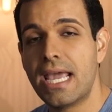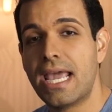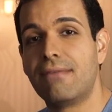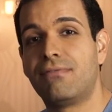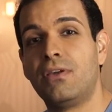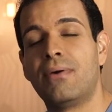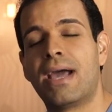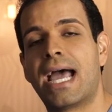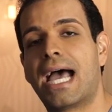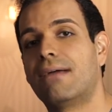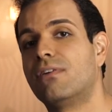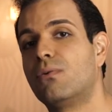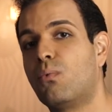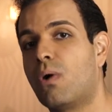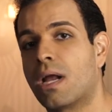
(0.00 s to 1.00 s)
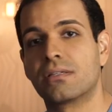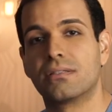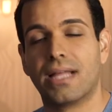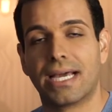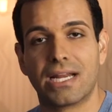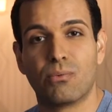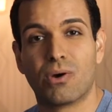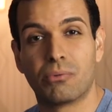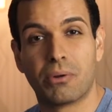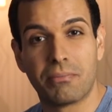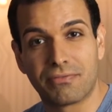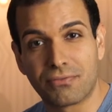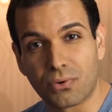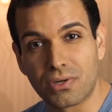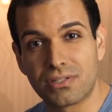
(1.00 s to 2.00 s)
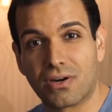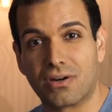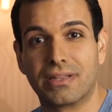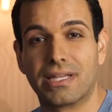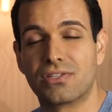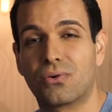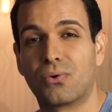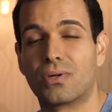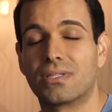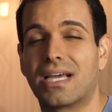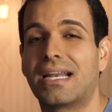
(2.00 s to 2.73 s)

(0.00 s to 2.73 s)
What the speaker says: If you haven't watched Lighting 101 before starting this course,